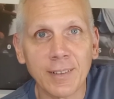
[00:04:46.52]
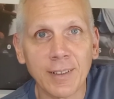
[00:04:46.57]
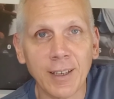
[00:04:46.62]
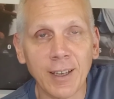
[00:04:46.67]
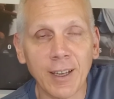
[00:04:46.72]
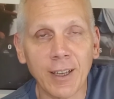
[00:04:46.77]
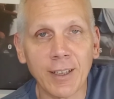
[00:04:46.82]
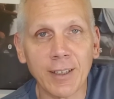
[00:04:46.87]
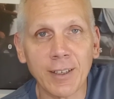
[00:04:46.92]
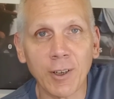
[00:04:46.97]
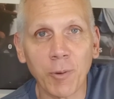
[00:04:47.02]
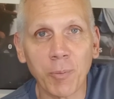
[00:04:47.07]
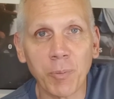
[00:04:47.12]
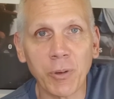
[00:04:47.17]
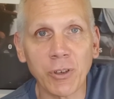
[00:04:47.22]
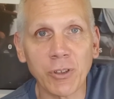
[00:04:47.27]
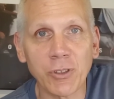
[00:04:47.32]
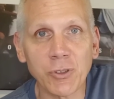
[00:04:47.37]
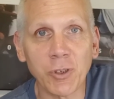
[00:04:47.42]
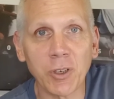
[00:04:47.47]
I hope
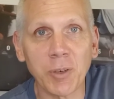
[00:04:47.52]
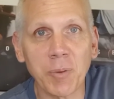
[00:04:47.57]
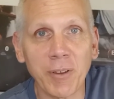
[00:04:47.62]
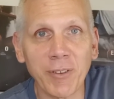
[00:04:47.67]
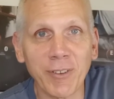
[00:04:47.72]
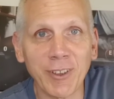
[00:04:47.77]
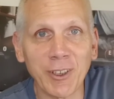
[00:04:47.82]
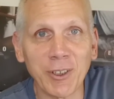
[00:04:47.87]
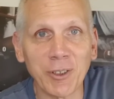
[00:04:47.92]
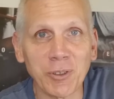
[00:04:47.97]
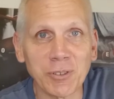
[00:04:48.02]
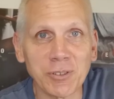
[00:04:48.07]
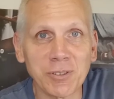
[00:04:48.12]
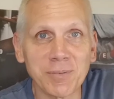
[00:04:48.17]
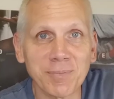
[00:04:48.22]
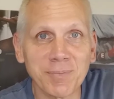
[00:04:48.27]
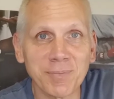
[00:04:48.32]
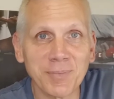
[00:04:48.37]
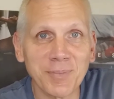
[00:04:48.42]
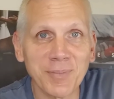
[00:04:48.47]
you're enjoying my videos.
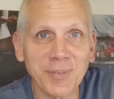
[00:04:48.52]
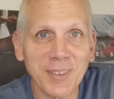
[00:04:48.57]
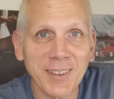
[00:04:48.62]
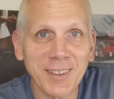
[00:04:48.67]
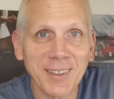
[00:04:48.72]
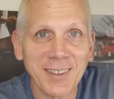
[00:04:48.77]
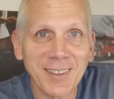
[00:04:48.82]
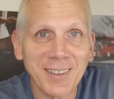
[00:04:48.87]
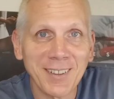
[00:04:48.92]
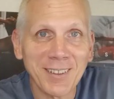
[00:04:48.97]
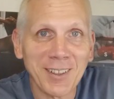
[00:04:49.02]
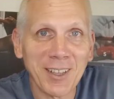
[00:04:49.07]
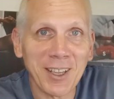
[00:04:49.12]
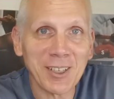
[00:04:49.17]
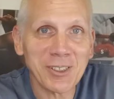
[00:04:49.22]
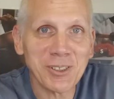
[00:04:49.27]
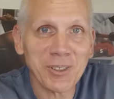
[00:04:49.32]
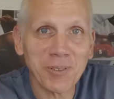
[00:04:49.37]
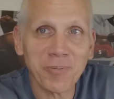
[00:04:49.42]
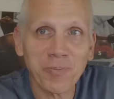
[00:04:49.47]

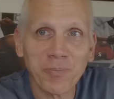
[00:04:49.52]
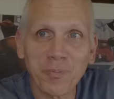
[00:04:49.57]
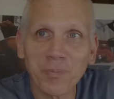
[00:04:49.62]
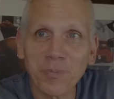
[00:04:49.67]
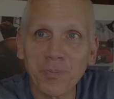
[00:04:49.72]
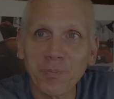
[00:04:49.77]
Thanks.